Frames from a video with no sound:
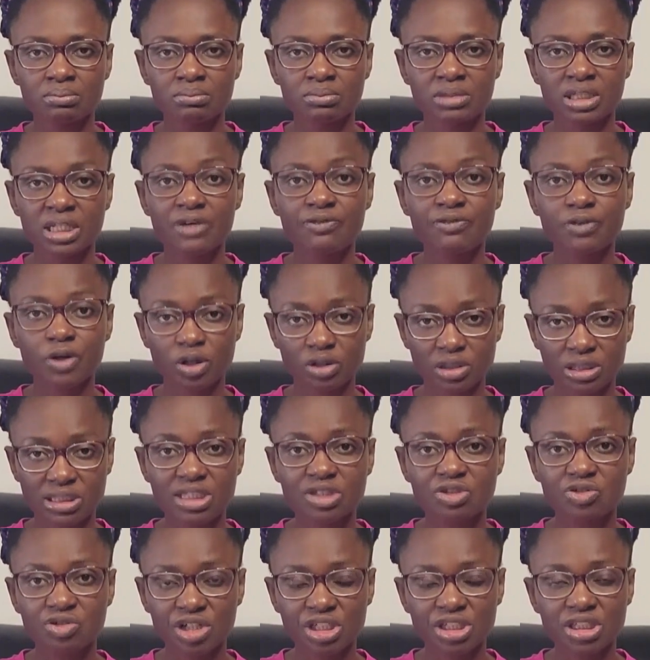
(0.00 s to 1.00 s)
give
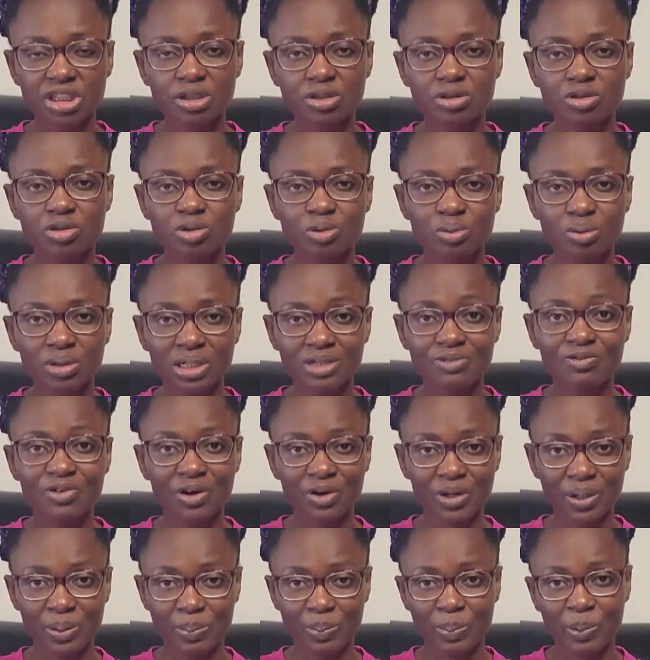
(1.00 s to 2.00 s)
consideration to. Is
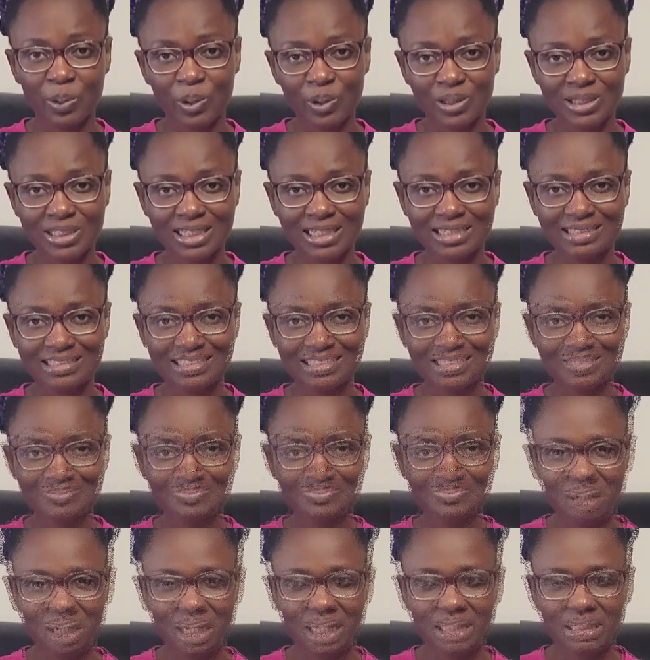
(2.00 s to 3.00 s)
very important.
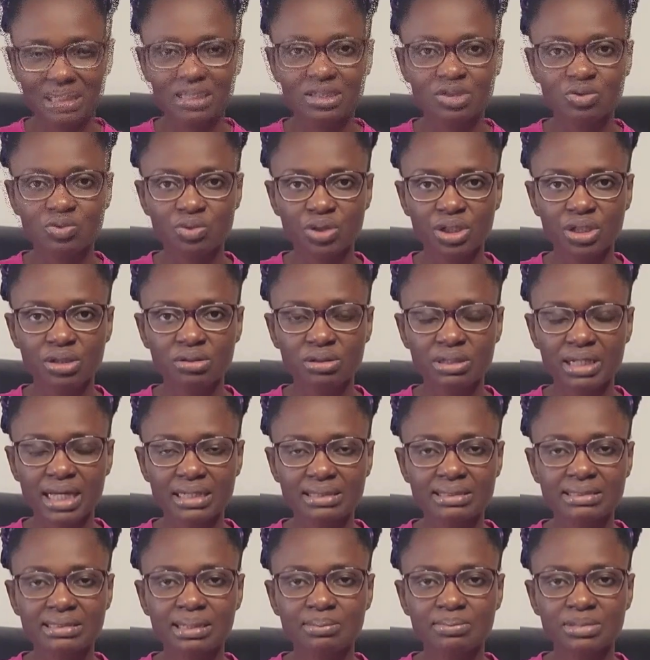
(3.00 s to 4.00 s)
It is real that
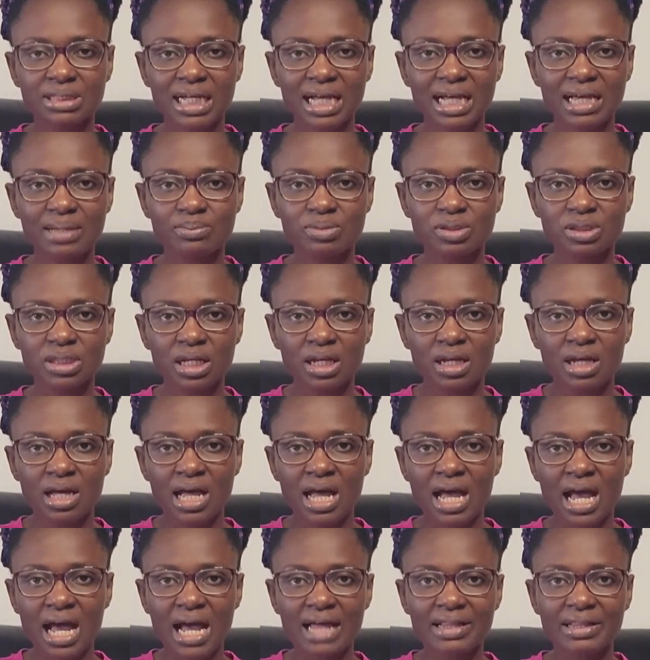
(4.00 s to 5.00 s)
sometimes
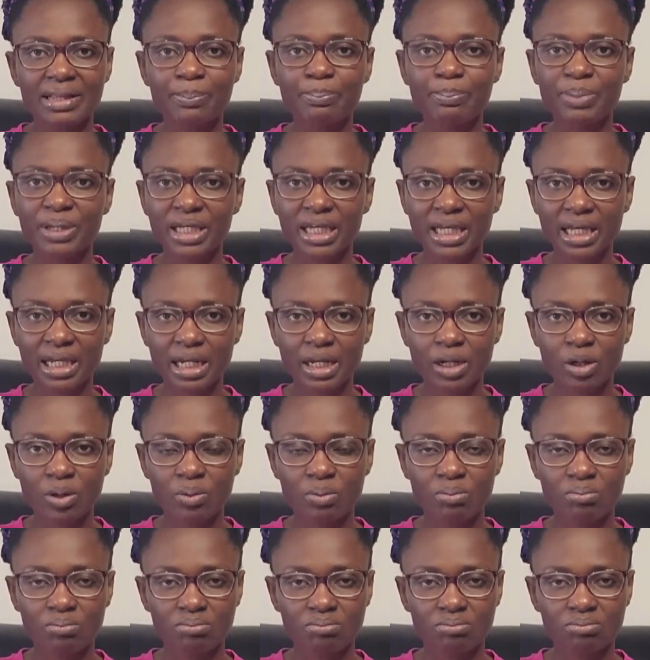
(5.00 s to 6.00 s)
at the beginning,
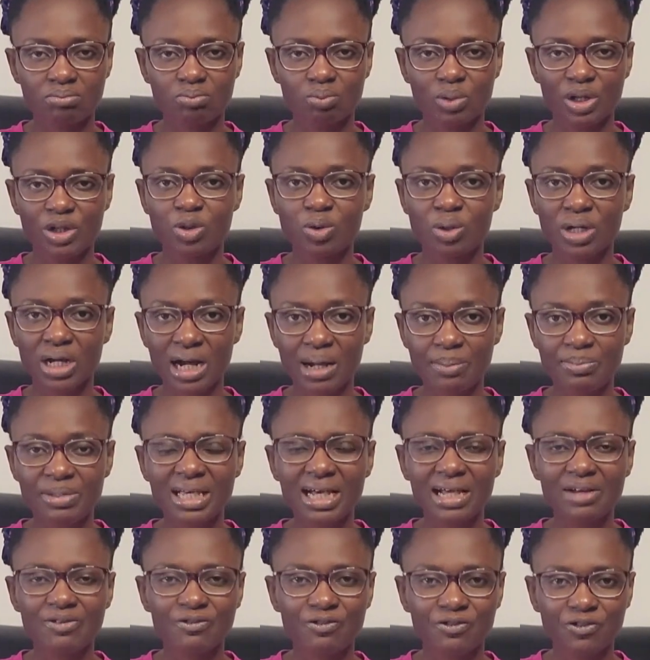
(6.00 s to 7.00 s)
when you come here
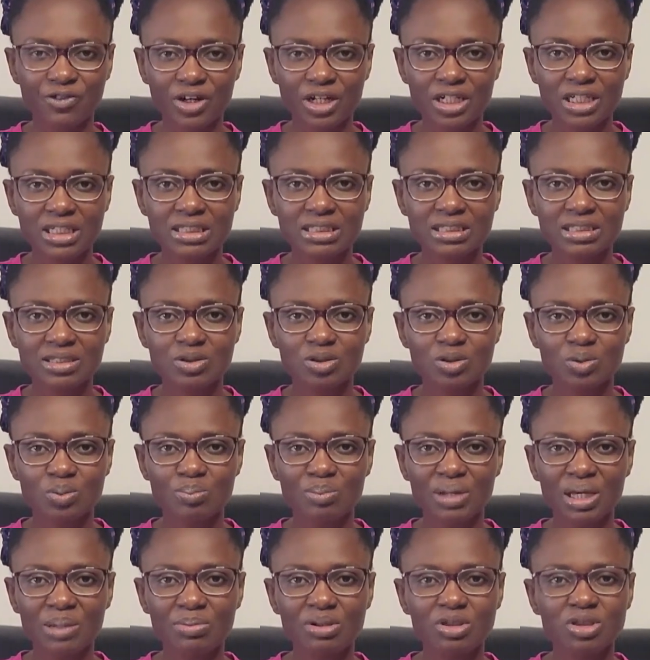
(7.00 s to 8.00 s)
at first, you
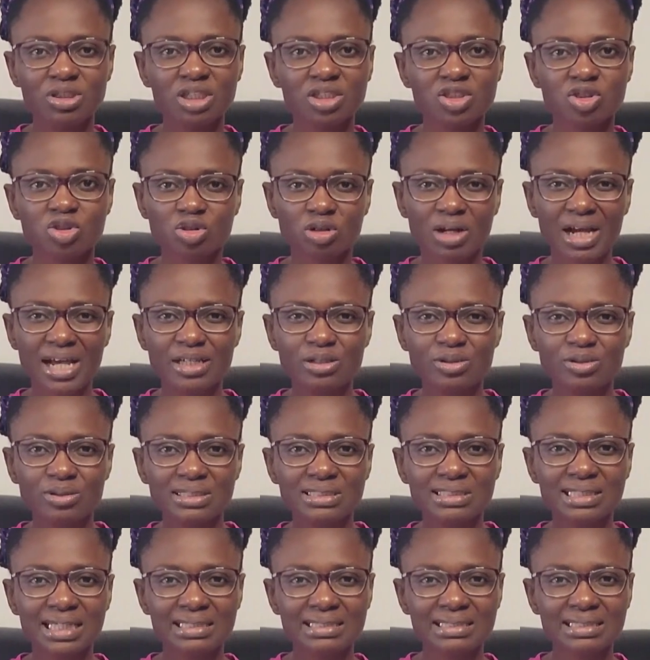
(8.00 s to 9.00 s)
may be just trying to
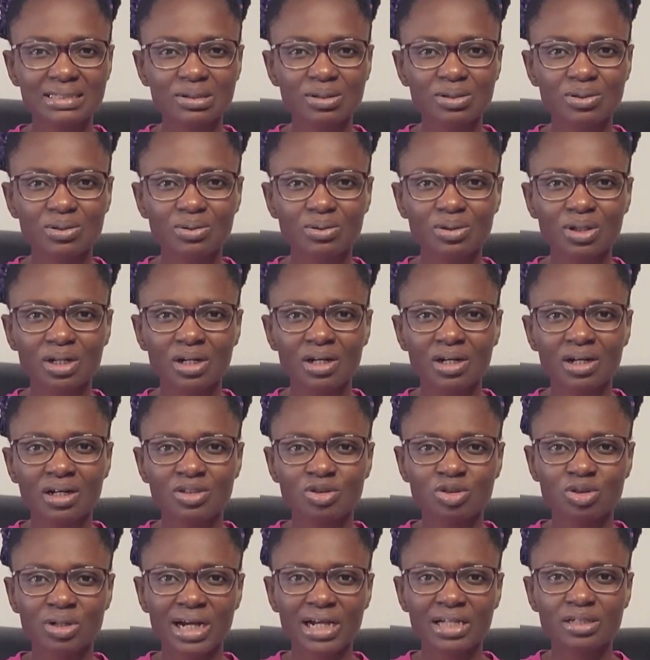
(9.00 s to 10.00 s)
settle,
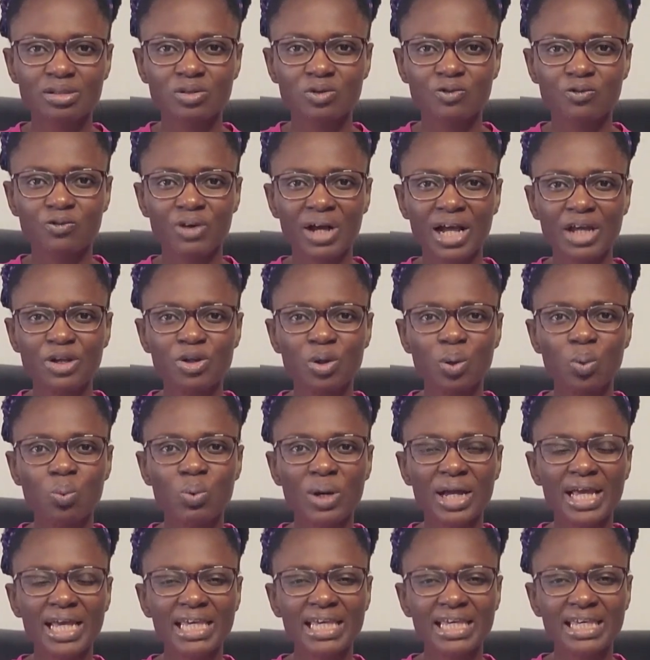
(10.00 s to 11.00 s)
trying to find your
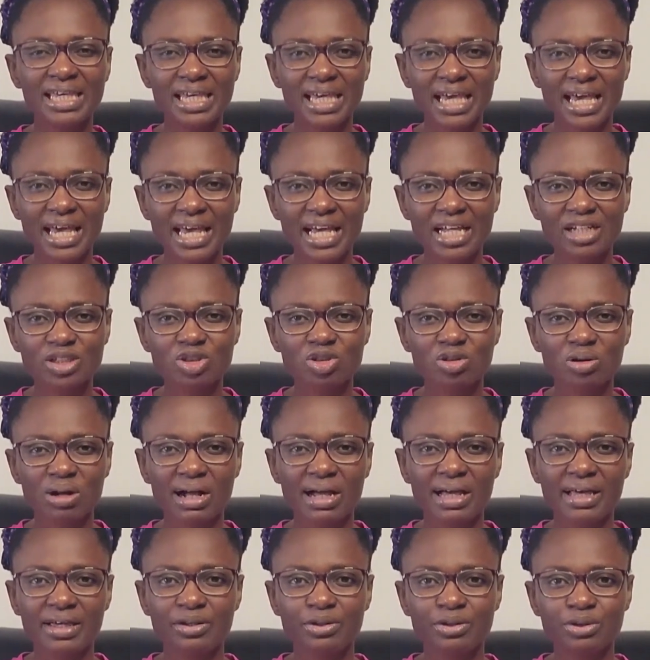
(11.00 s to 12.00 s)
way here,
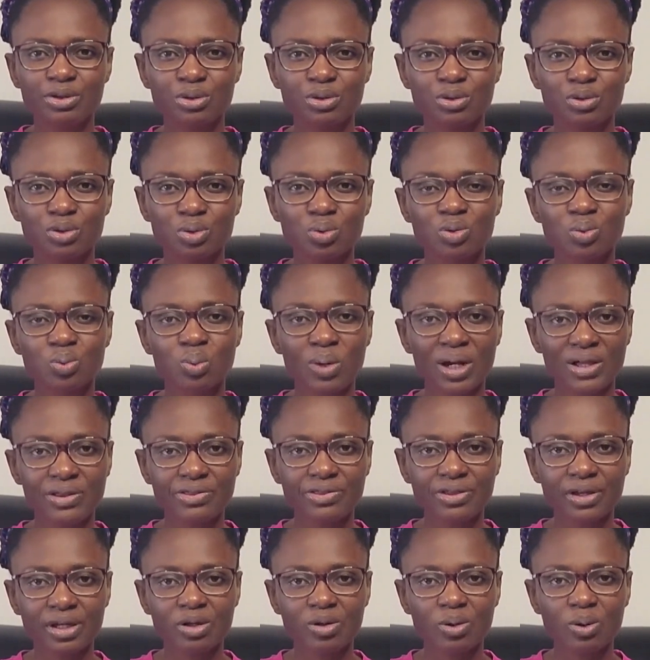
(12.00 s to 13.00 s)
trying to do one
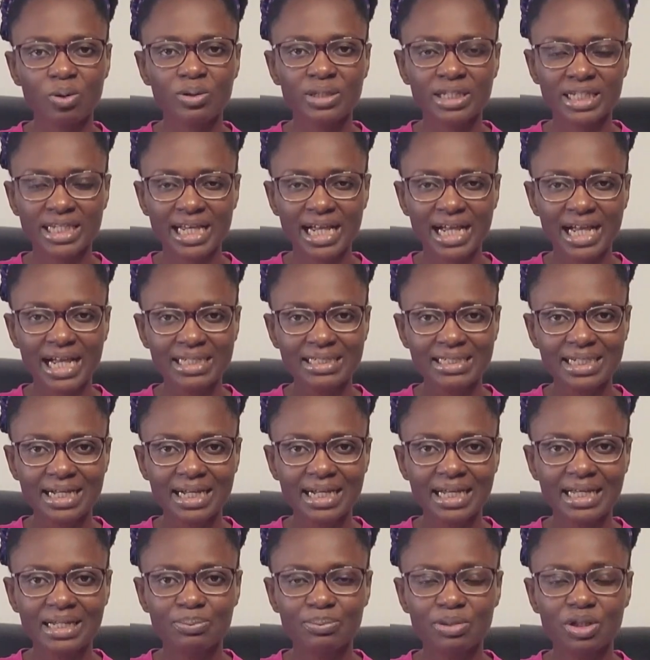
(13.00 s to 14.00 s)
thing or the other,
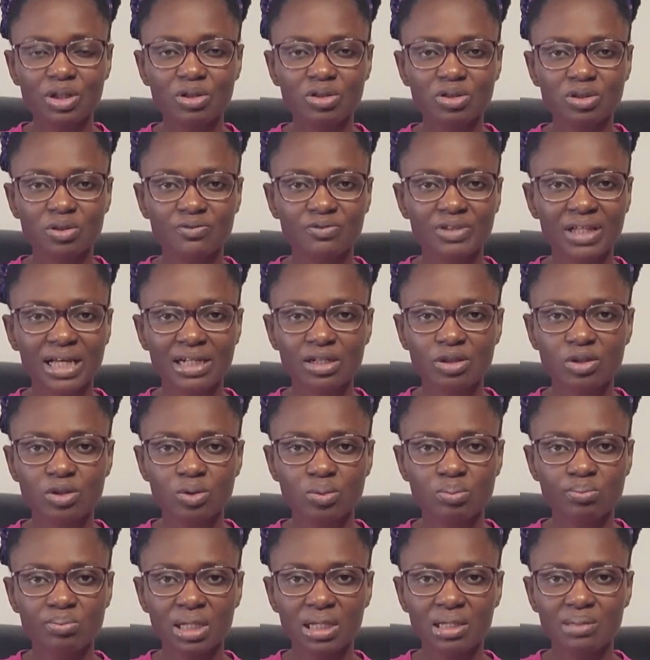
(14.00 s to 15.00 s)
and because of that you
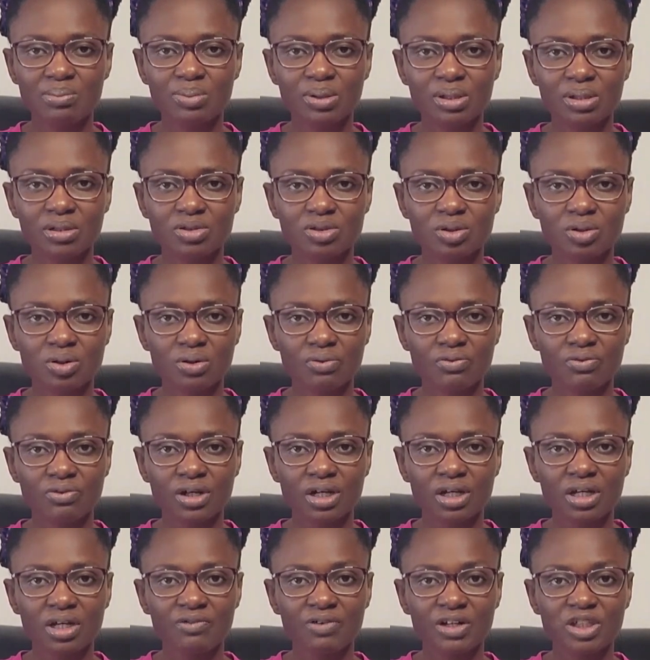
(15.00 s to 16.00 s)
may be sort of,
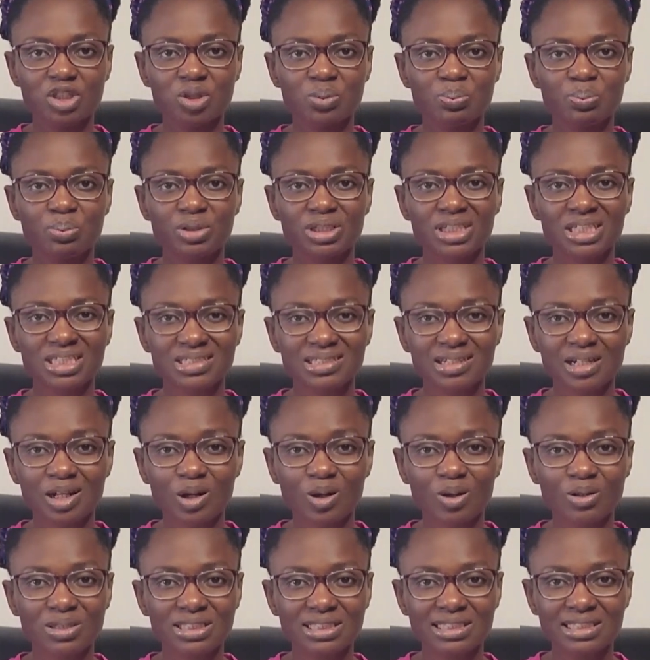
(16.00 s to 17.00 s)
if I should put it,
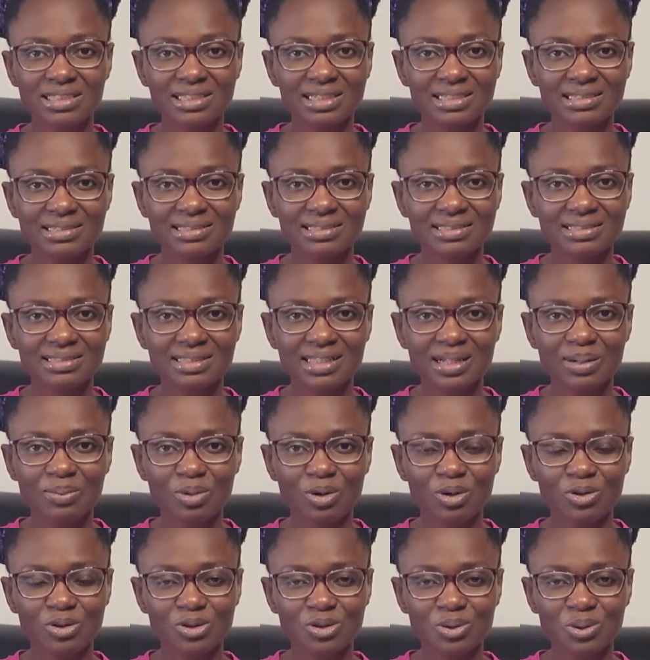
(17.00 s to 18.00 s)
lost in the system
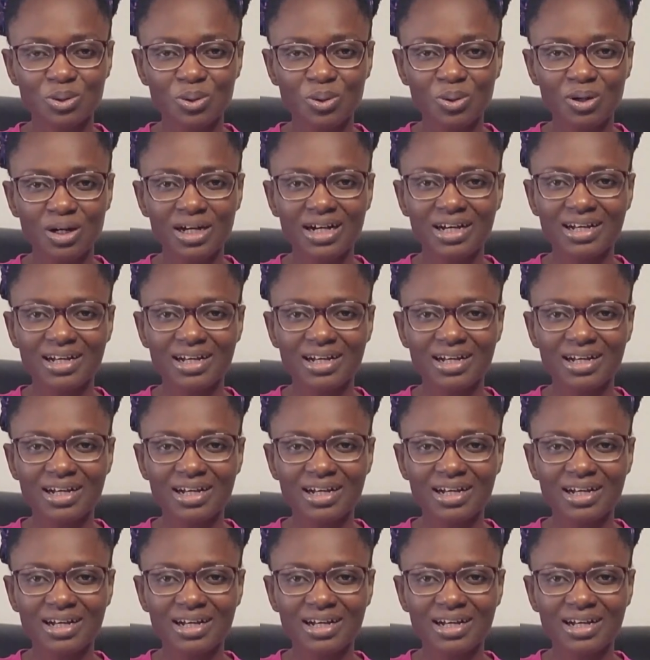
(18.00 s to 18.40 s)
or so